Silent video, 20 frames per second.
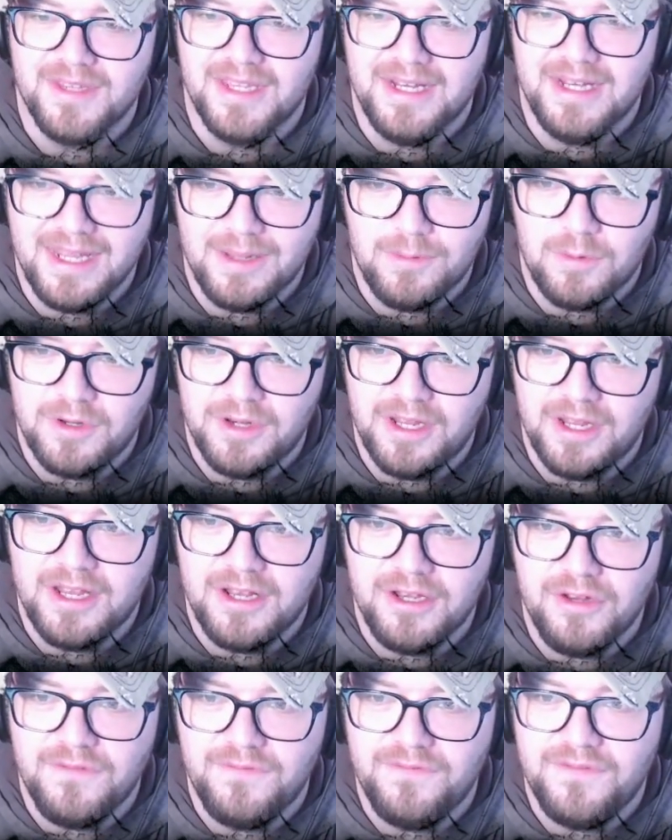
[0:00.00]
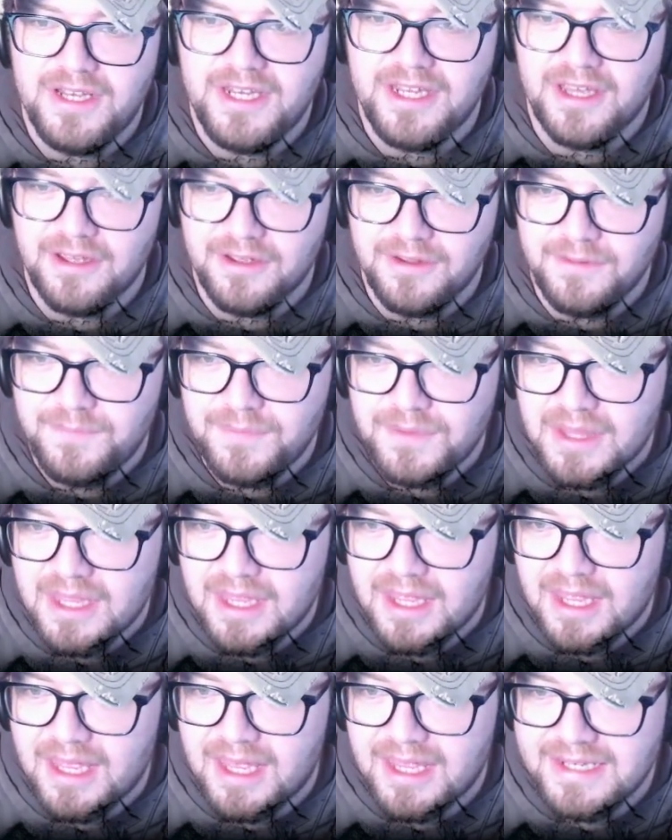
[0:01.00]
Late one night, a new video
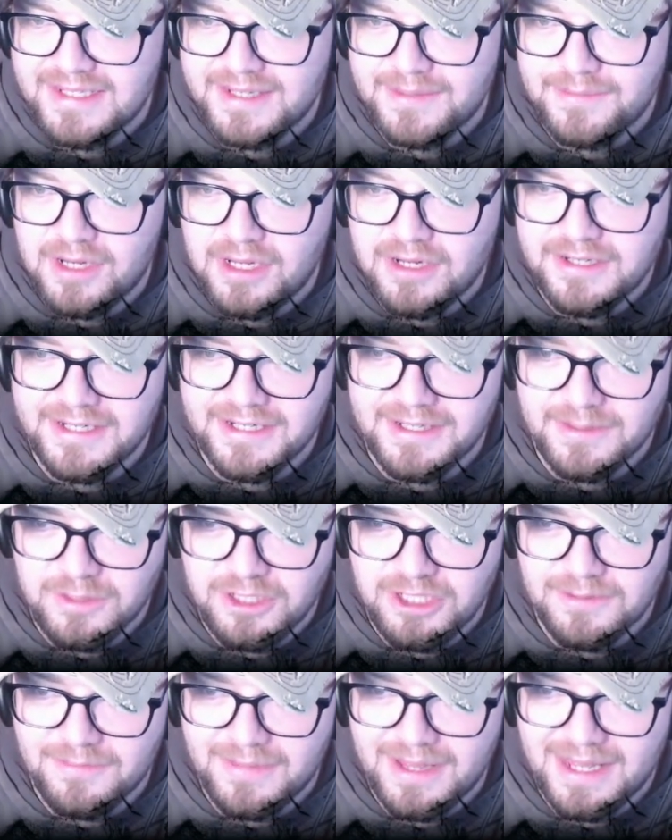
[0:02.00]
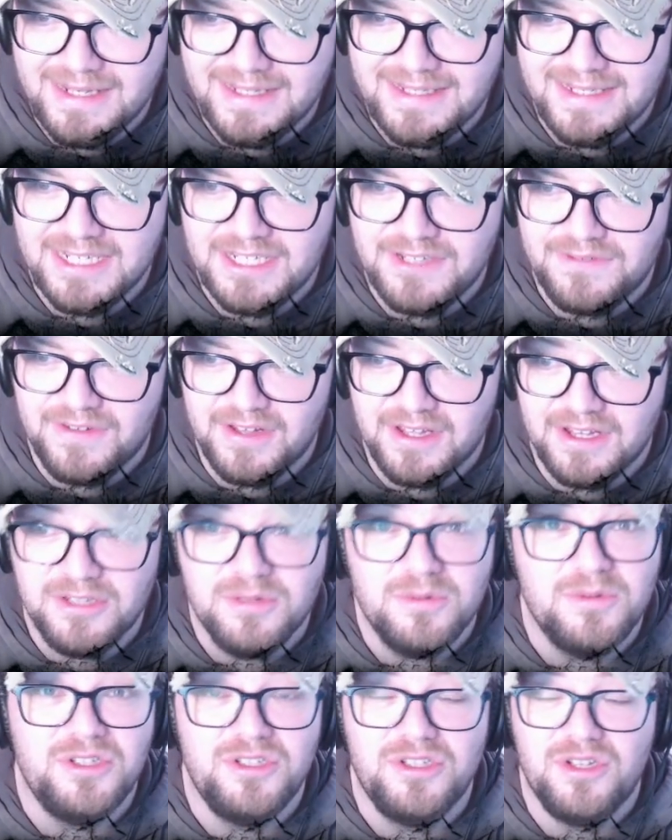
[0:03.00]
is uploaded in which a man sets fire
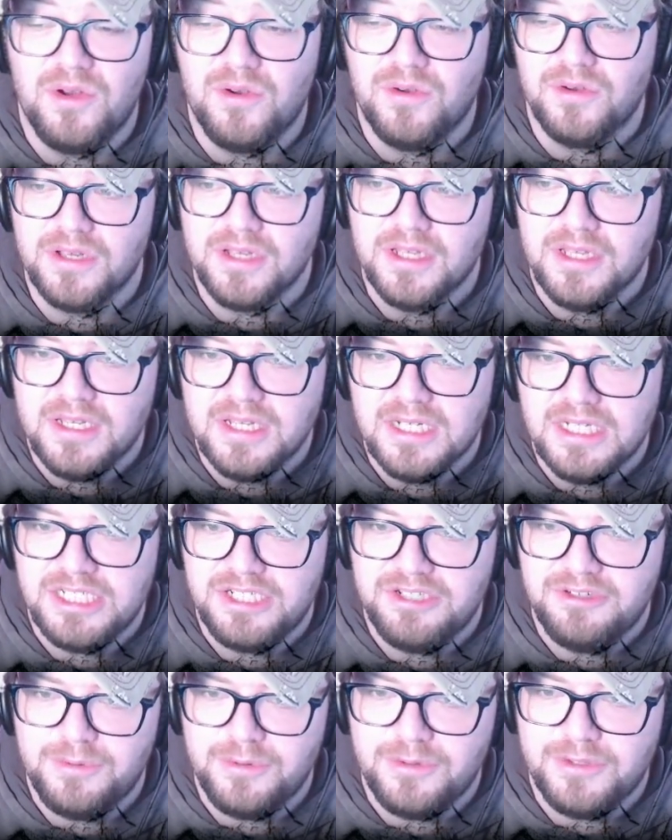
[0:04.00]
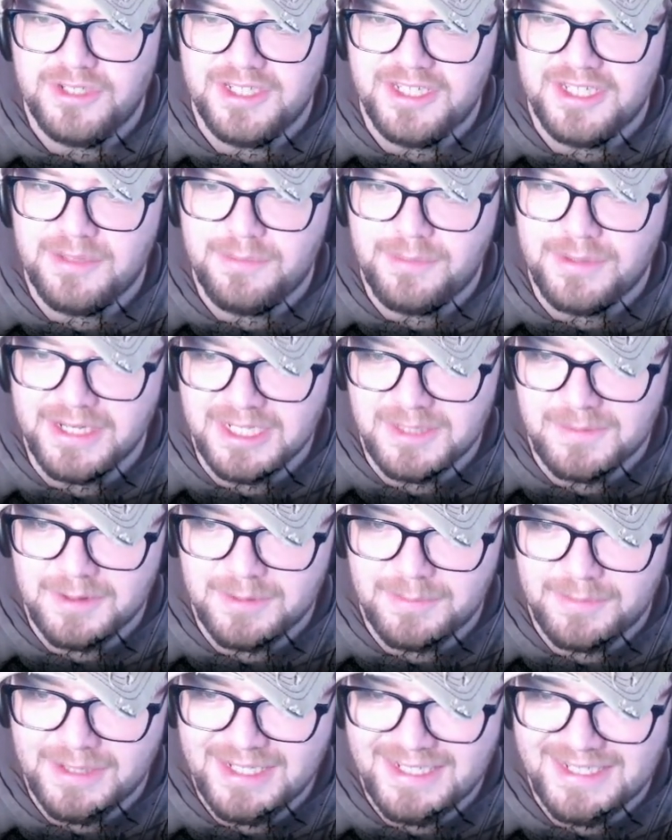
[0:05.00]
to a dog. She reports it to the police, but
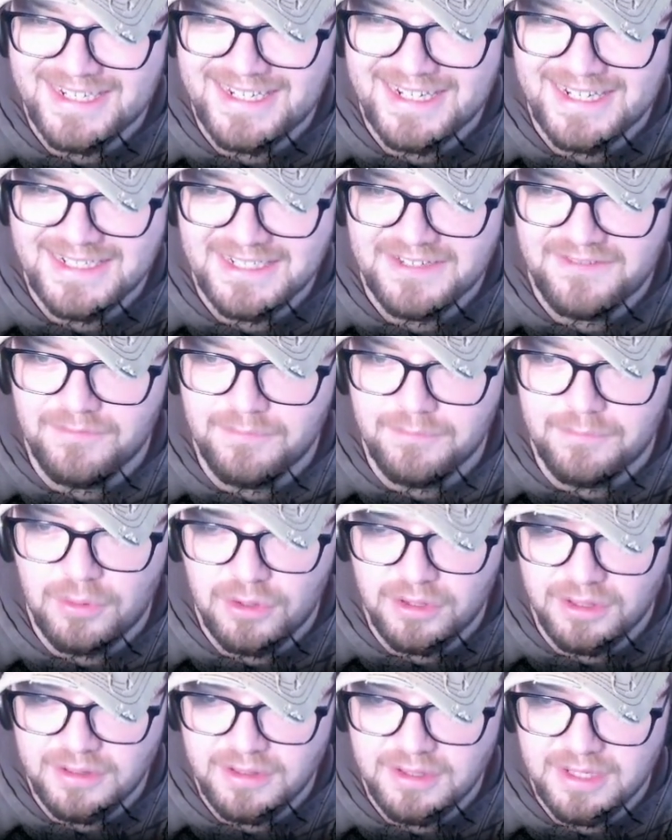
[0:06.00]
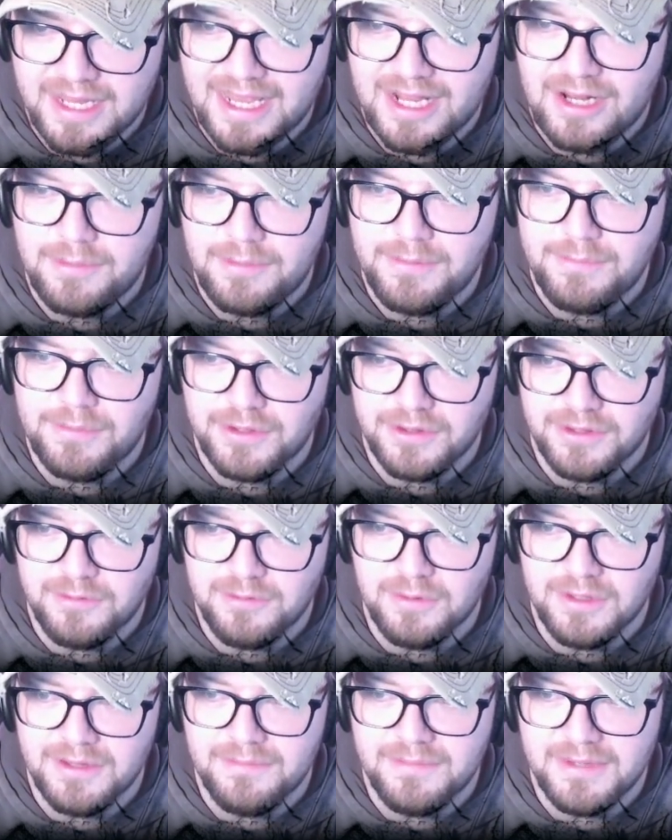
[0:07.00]
the police detective, Boyle, cannot be bothered
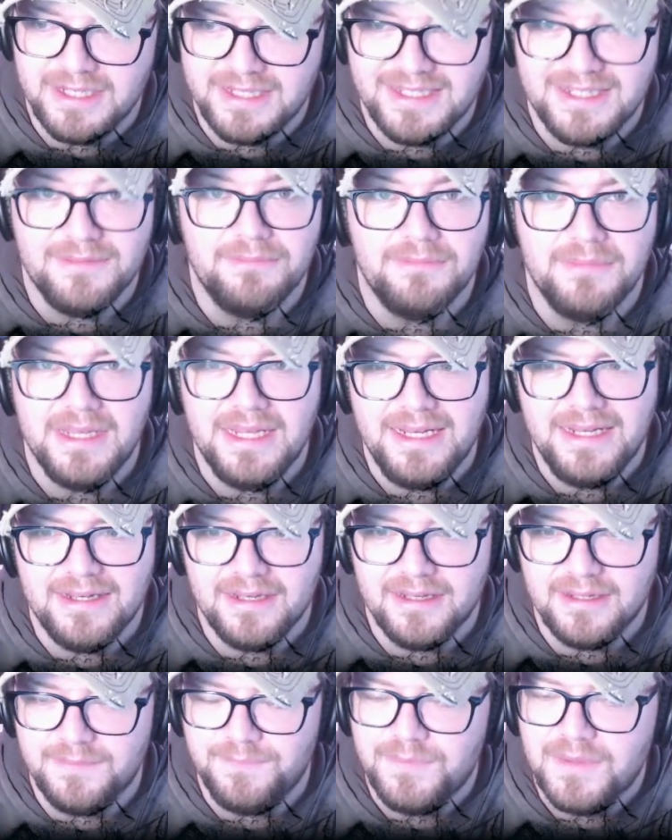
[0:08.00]
with a misdemeanor.